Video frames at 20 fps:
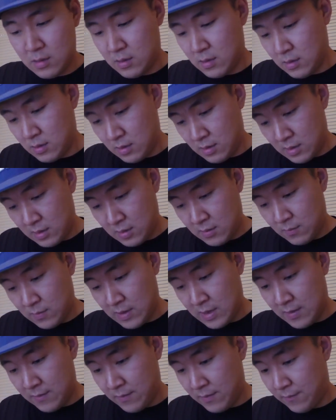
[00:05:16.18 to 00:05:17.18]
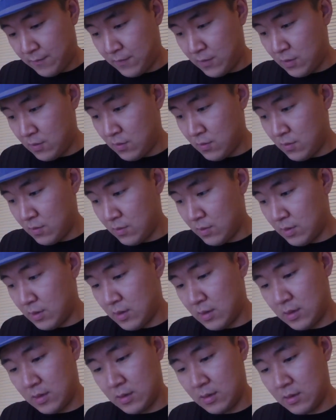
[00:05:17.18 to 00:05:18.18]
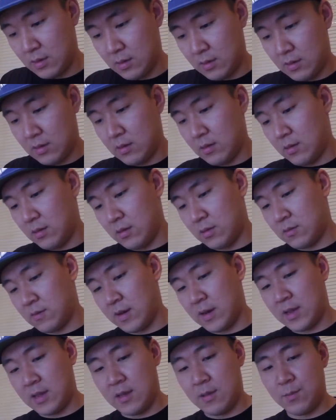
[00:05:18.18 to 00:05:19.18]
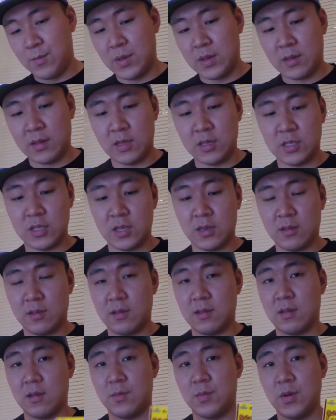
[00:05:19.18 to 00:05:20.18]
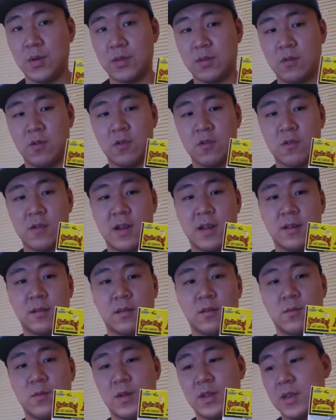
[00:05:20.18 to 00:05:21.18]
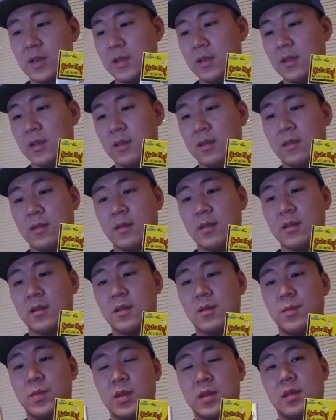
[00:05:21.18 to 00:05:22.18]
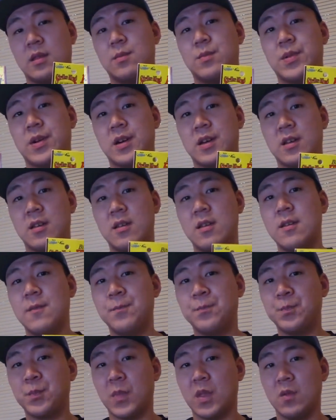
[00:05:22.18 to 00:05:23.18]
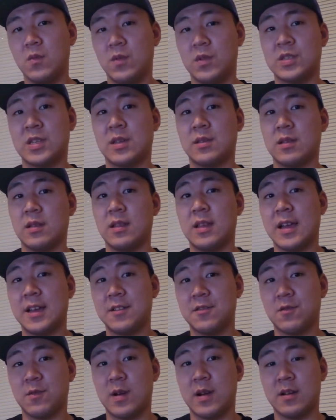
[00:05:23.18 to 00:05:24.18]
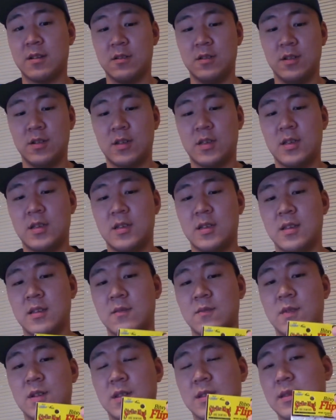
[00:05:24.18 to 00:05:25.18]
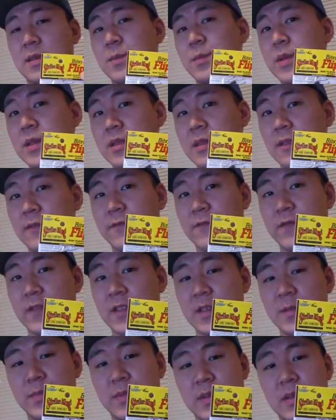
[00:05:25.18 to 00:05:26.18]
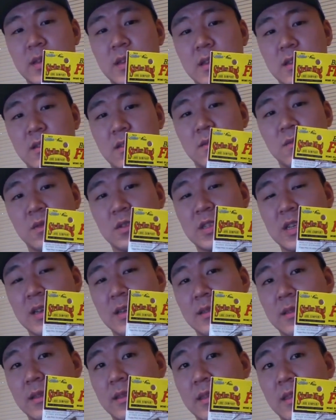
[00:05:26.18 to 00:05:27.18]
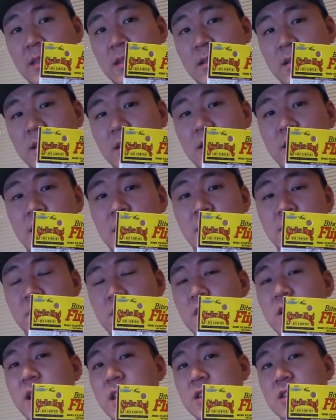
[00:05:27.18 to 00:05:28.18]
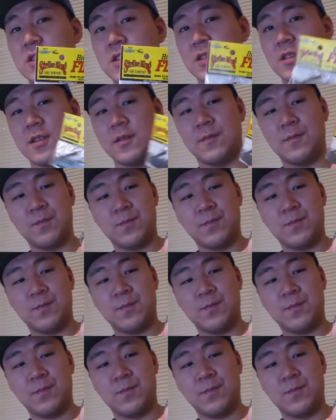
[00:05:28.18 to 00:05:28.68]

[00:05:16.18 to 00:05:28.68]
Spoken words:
And then we have a few Strike King Bitsy jigs. These are both 1/4 ounce. One is the Bitsy Bug, which has a lighter wire hook, and one is the Bitsy Flip, which has a heavier gauge hook.